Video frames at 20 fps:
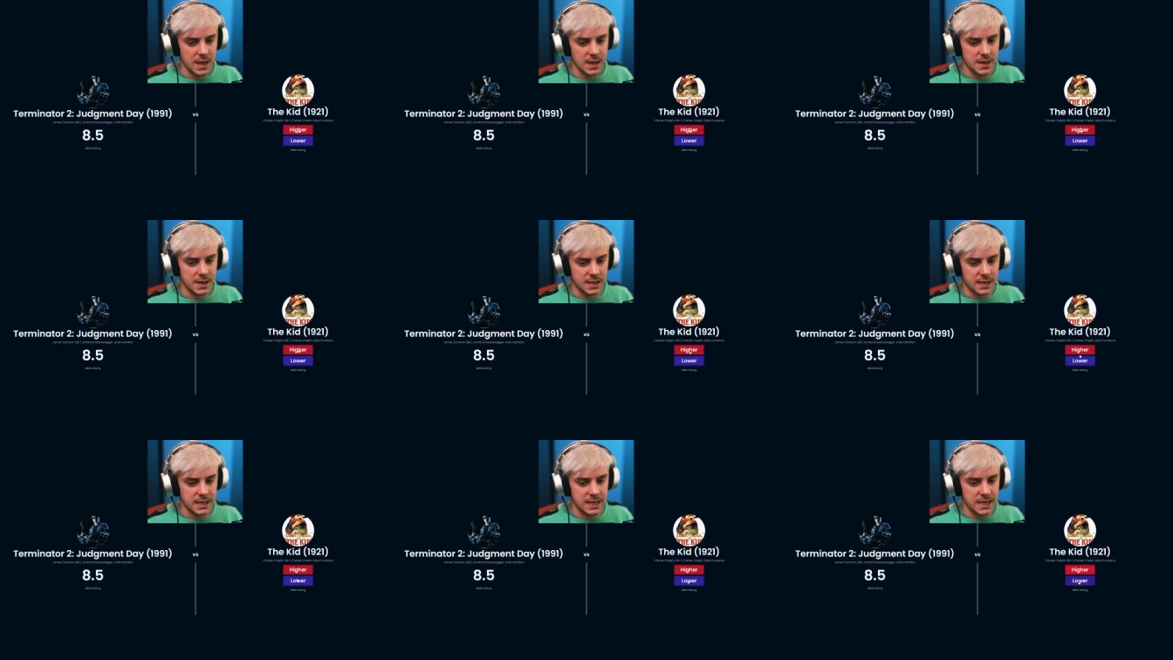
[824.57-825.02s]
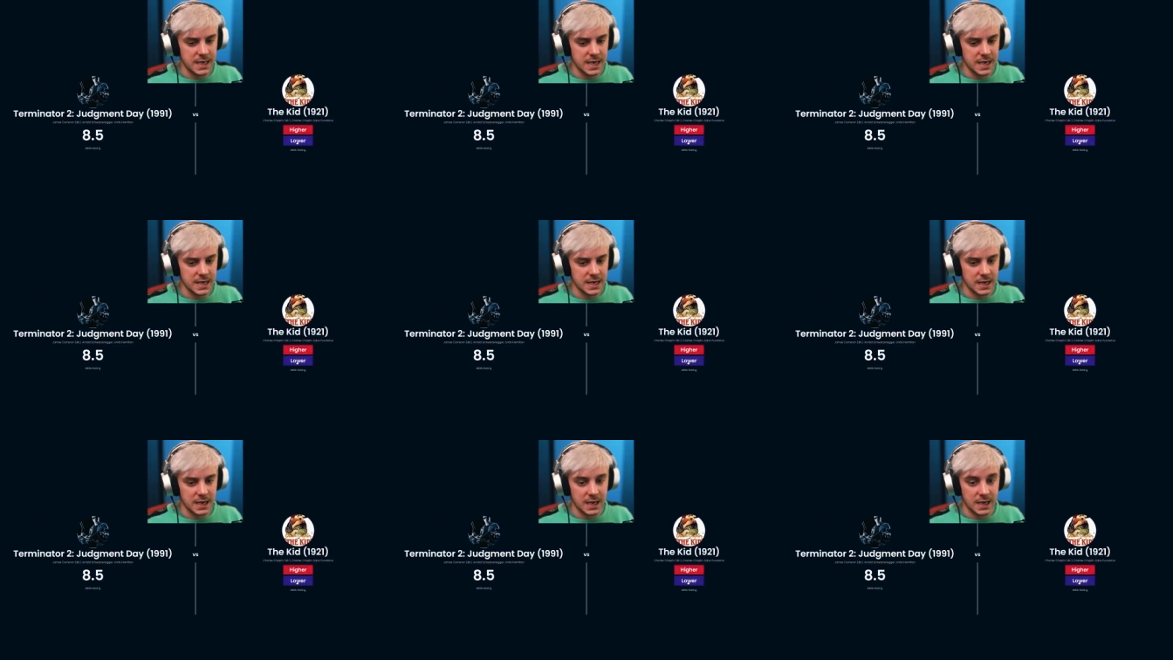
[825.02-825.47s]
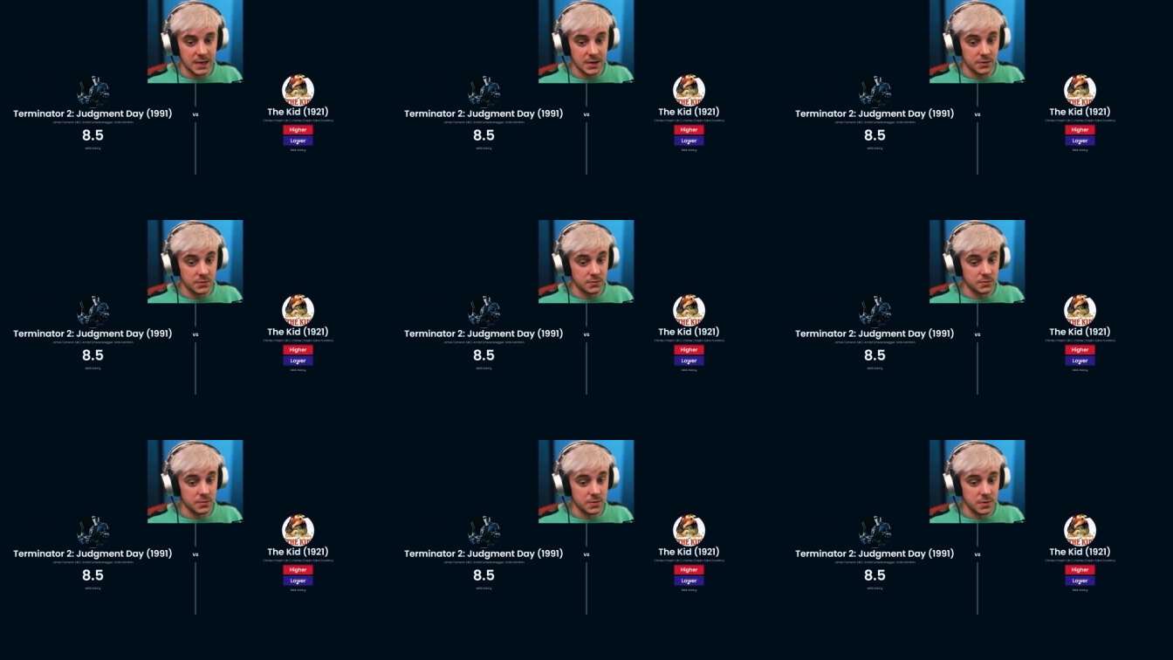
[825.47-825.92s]
The Kid, I
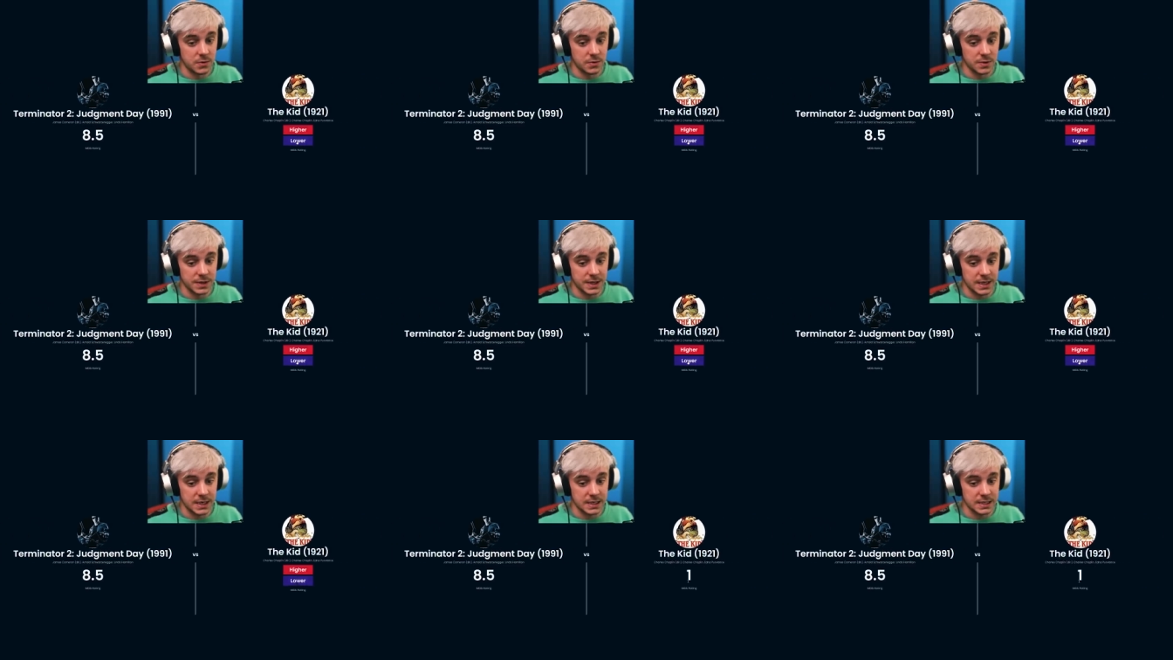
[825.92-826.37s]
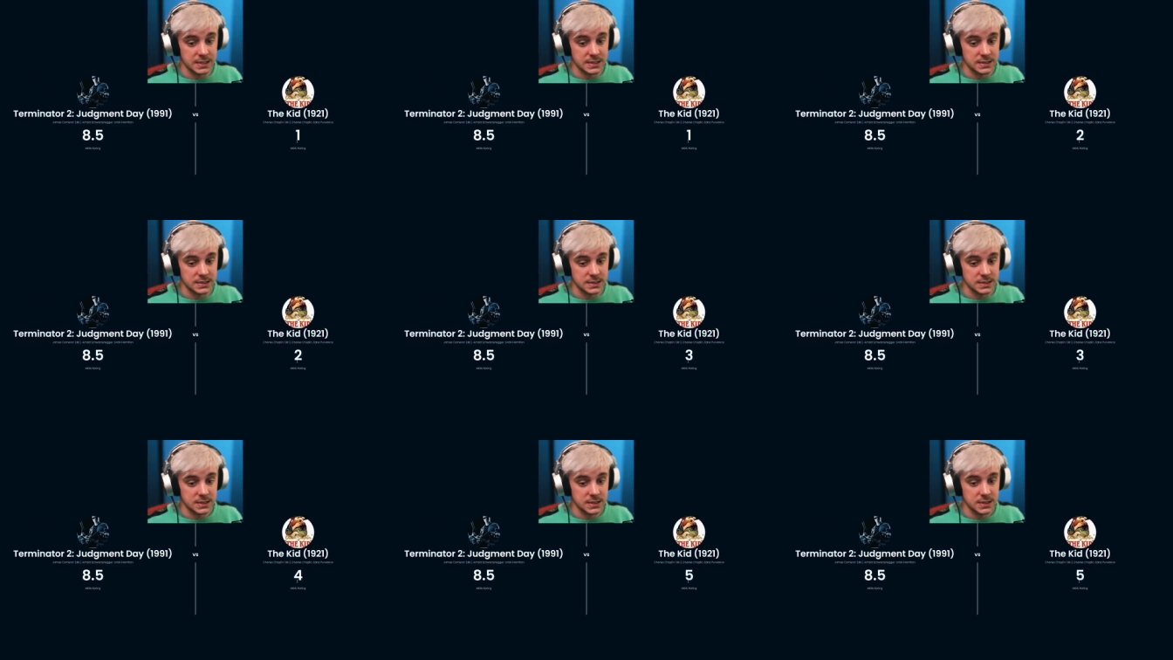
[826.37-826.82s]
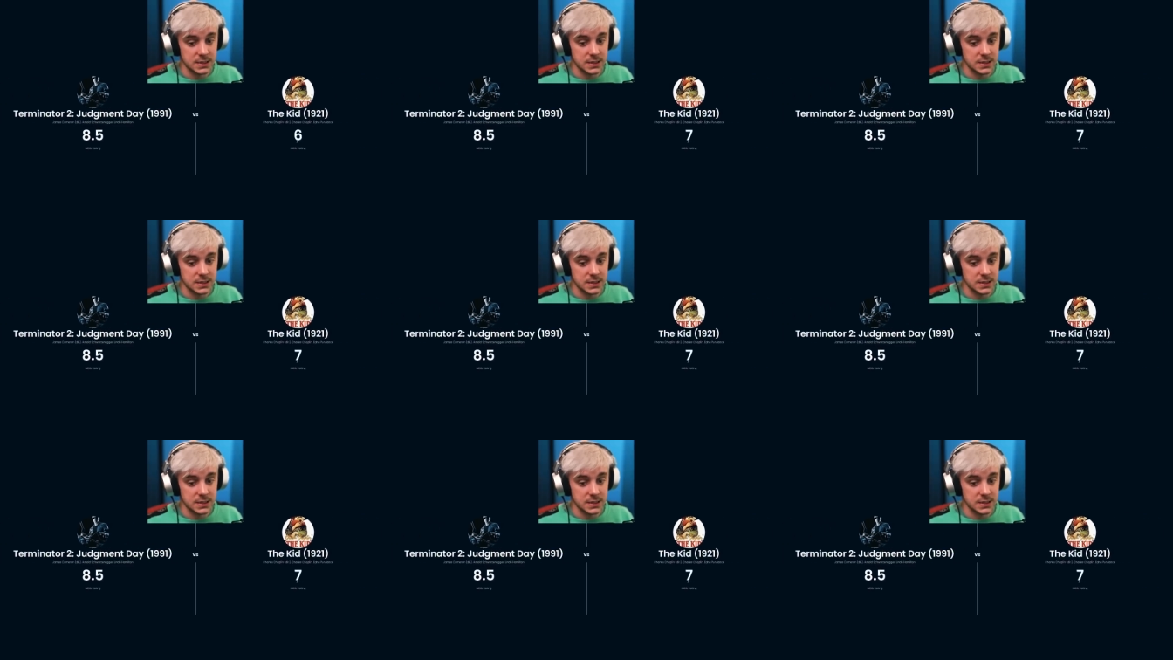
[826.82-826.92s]
don't know what that is.